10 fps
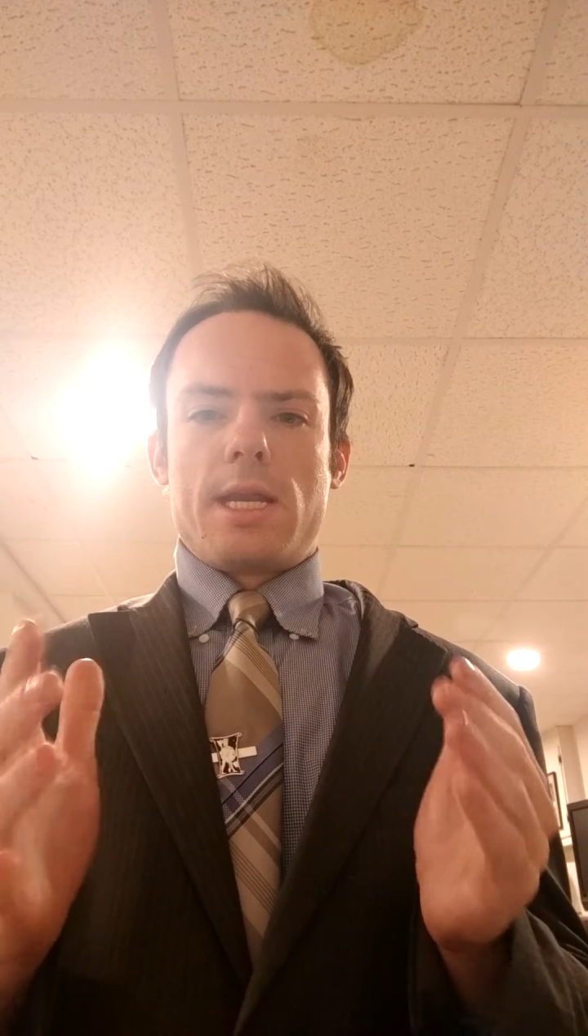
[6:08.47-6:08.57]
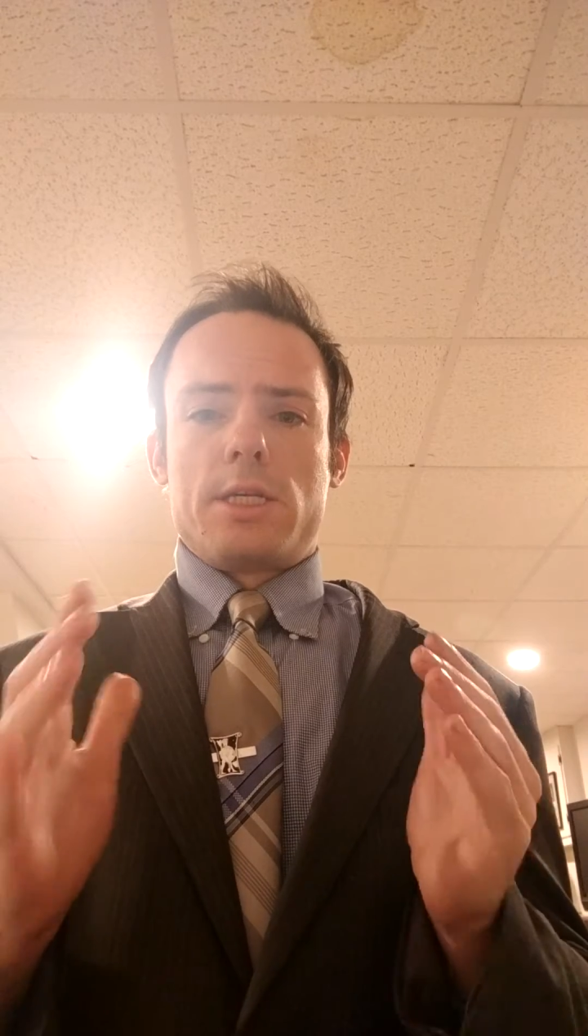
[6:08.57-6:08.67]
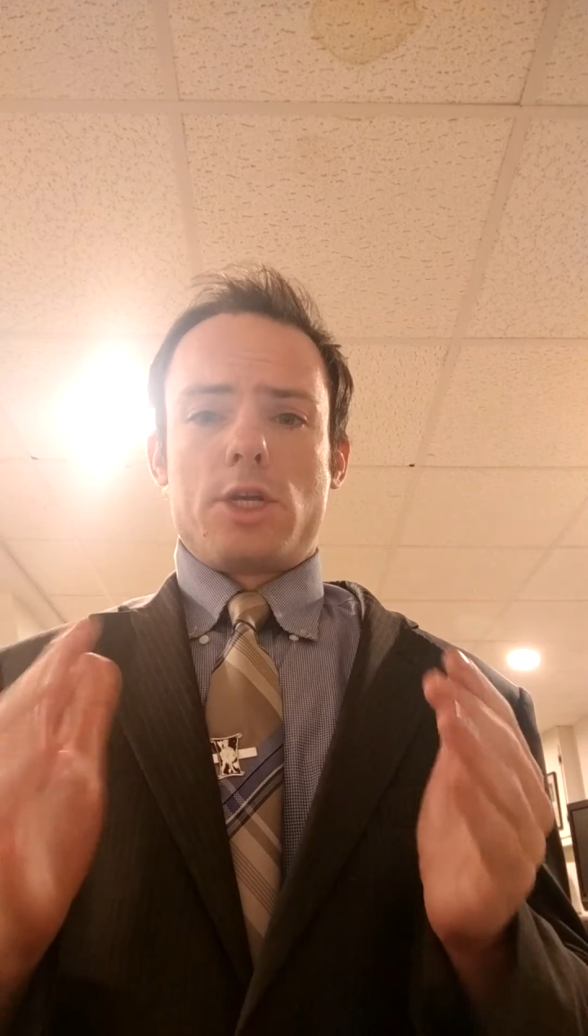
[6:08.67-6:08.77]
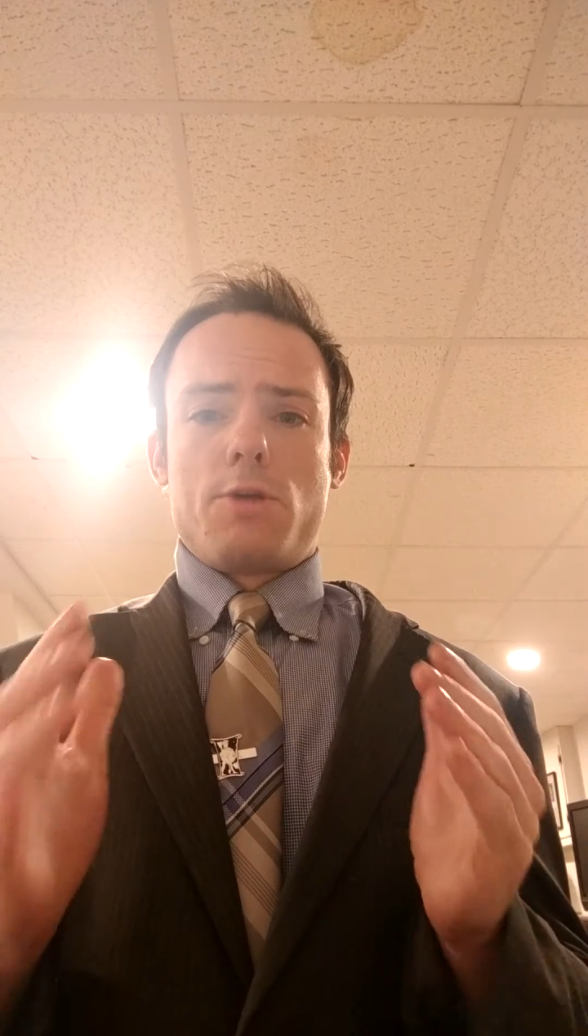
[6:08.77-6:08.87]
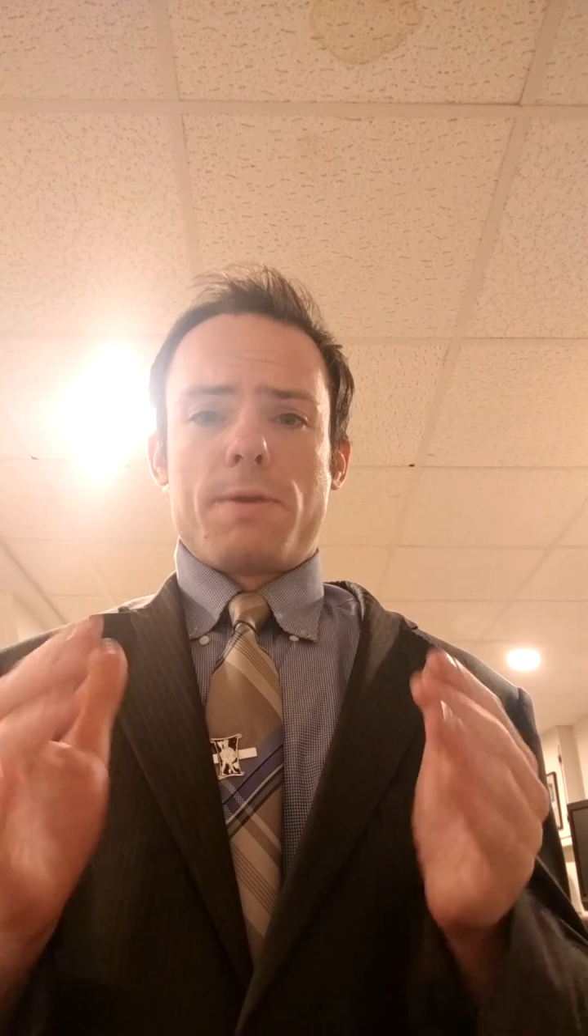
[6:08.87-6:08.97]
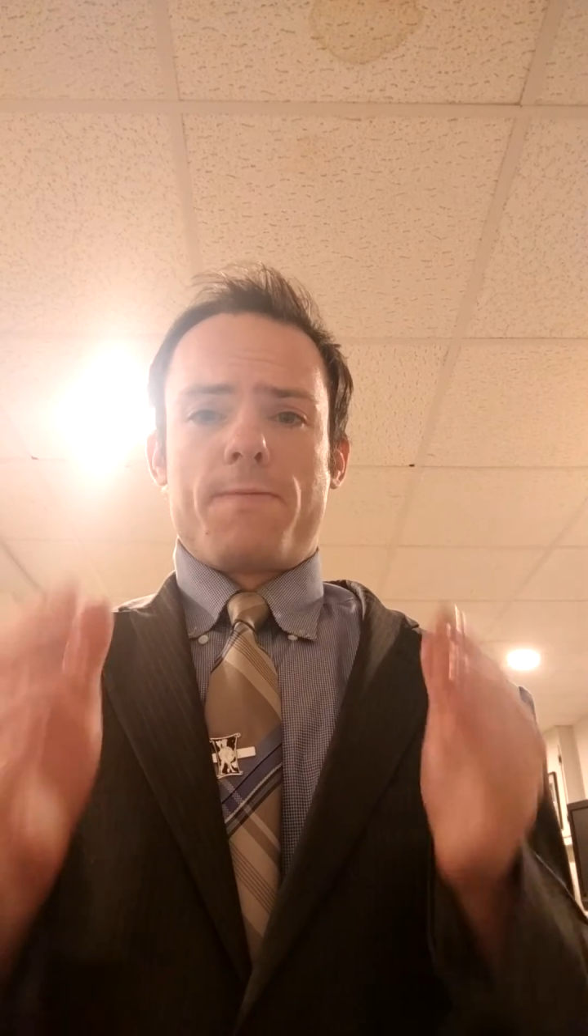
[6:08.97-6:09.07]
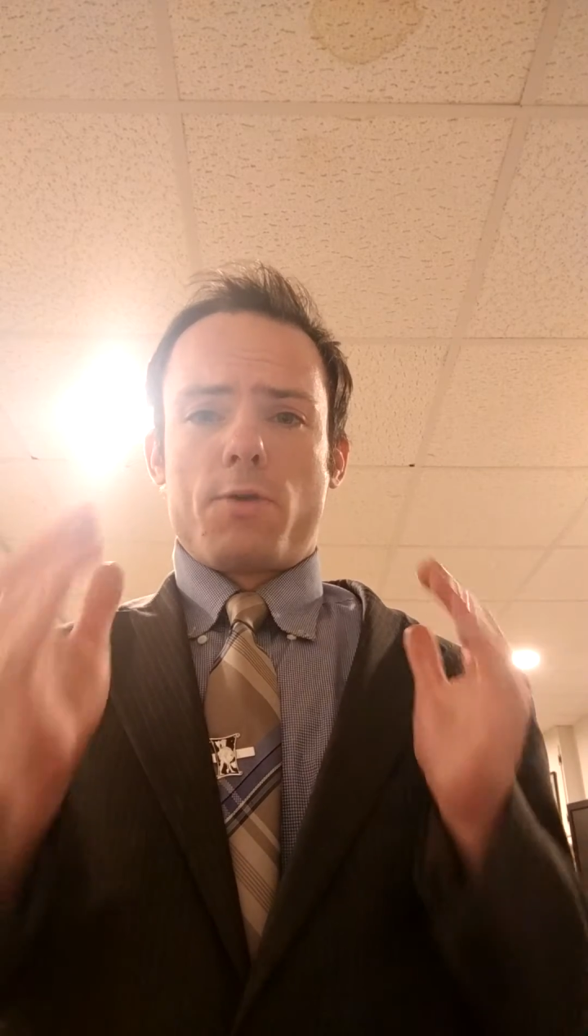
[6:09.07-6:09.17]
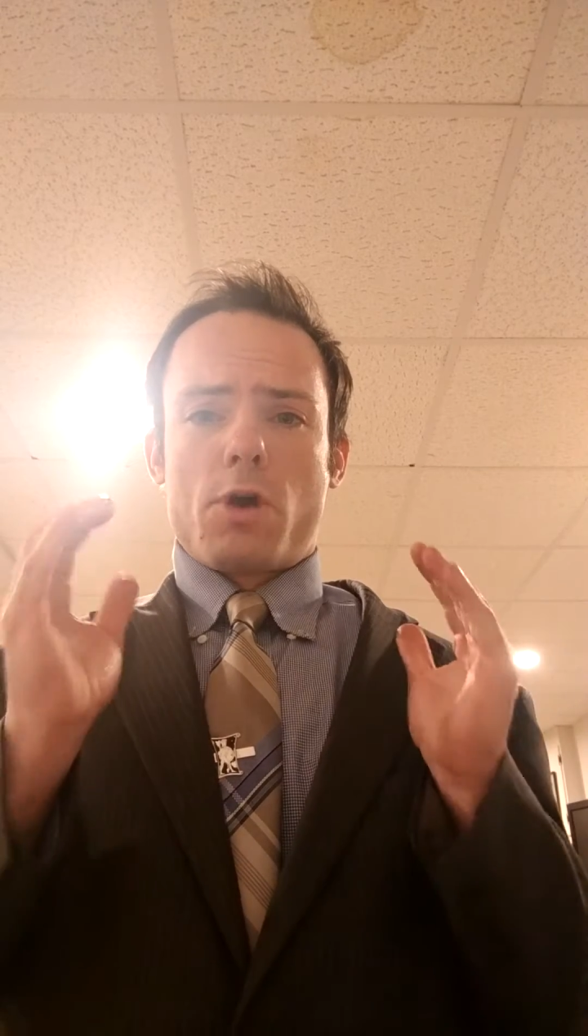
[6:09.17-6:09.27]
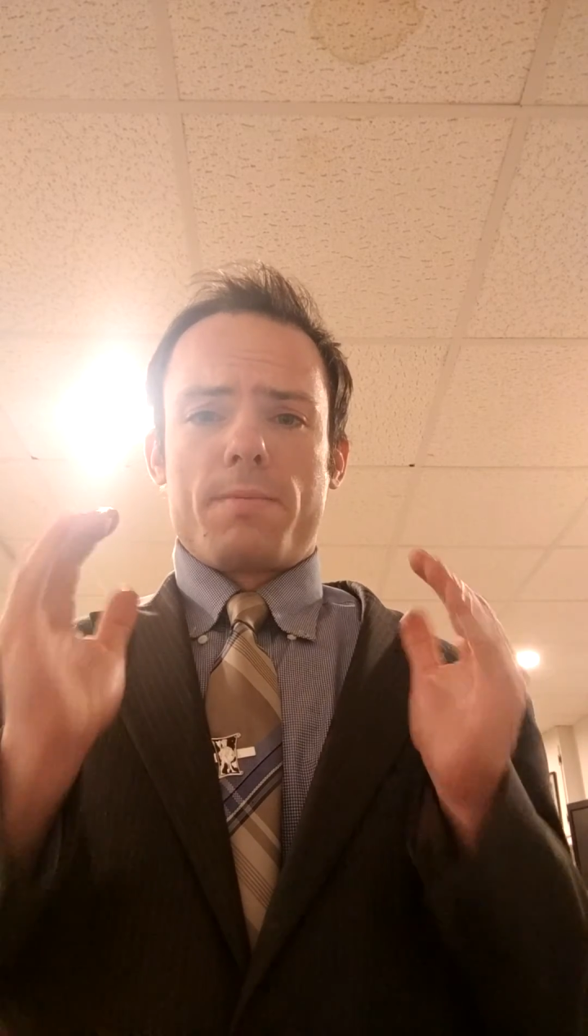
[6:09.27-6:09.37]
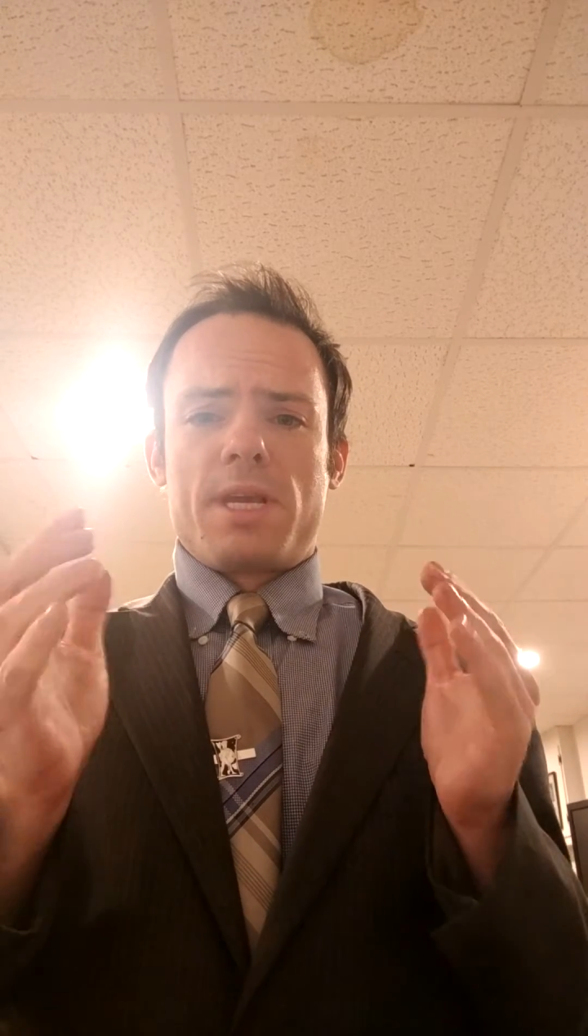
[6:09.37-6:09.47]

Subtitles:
his human form,